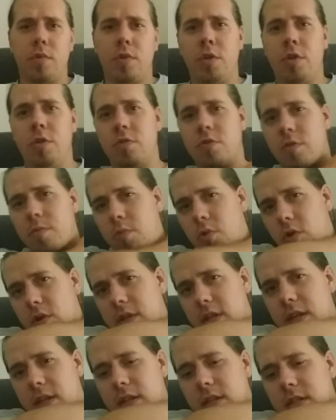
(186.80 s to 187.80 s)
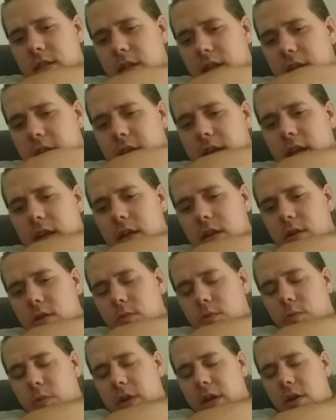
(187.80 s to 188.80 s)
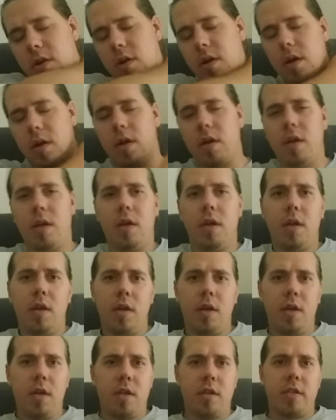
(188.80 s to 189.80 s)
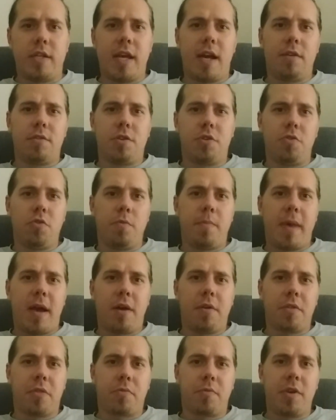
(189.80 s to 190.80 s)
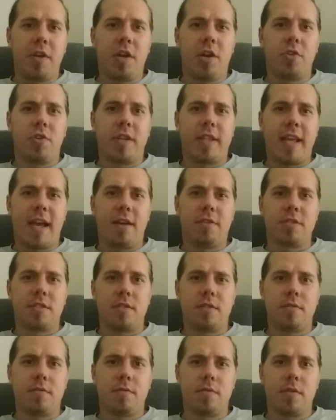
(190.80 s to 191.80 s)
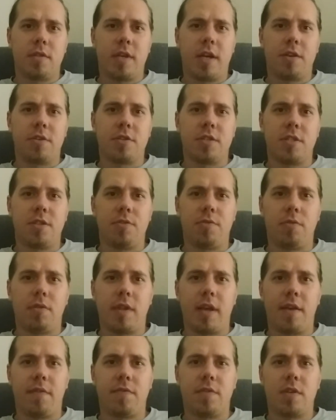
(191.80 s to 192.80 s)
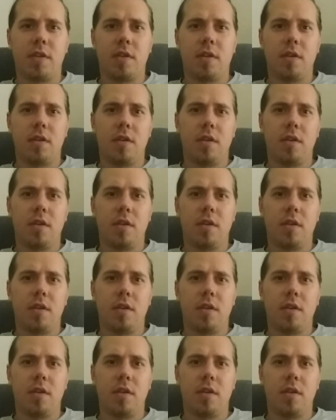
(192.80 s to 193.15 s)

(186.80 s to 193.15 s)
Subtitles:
news report they did today, we are down to about 300,000 that are still left